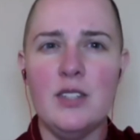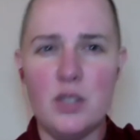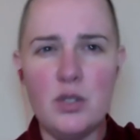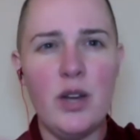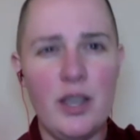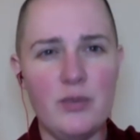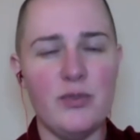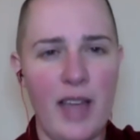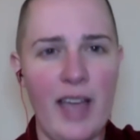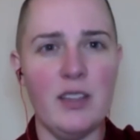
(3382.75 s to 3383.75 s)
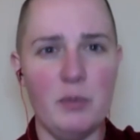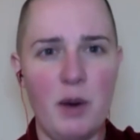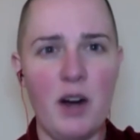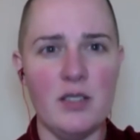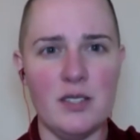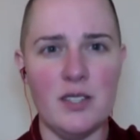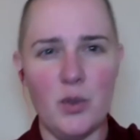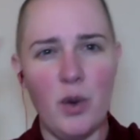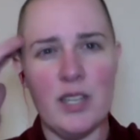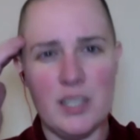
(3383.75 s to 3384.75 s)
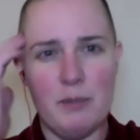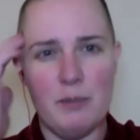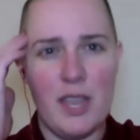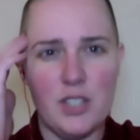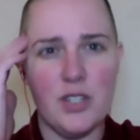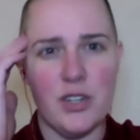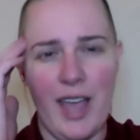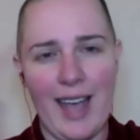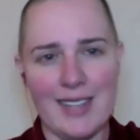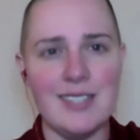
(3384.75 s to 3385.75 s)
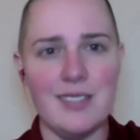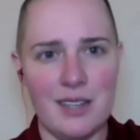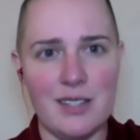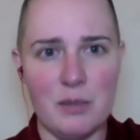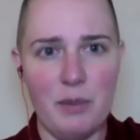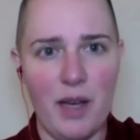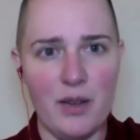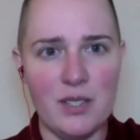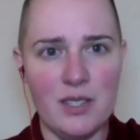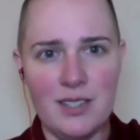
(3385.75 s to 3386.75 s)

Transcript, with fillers: do try and flag the parts that you wanted to make sure to ask things about